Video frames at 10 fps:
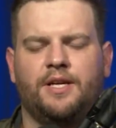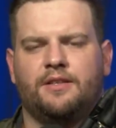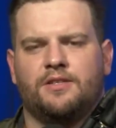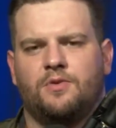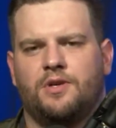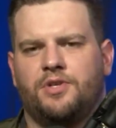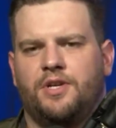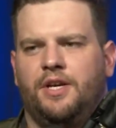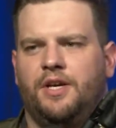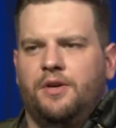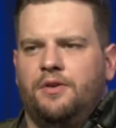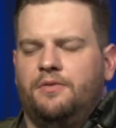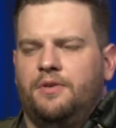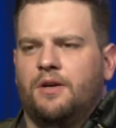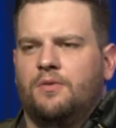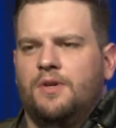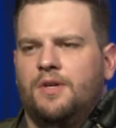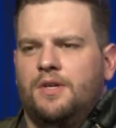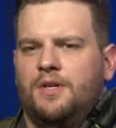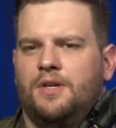to kick this question to you.
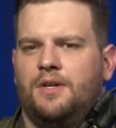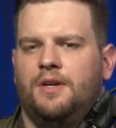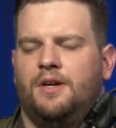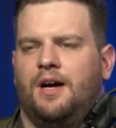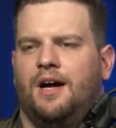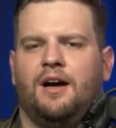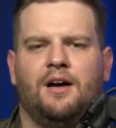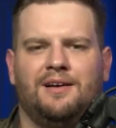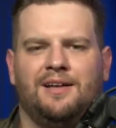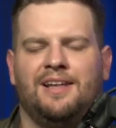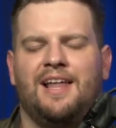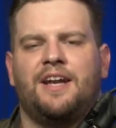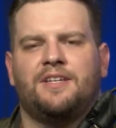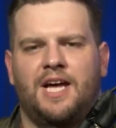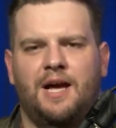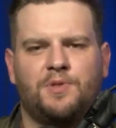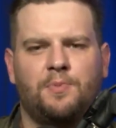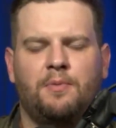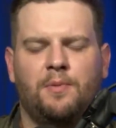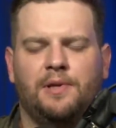A lot of times
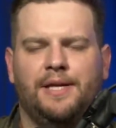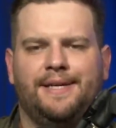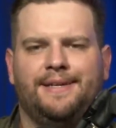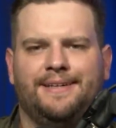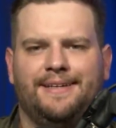probably,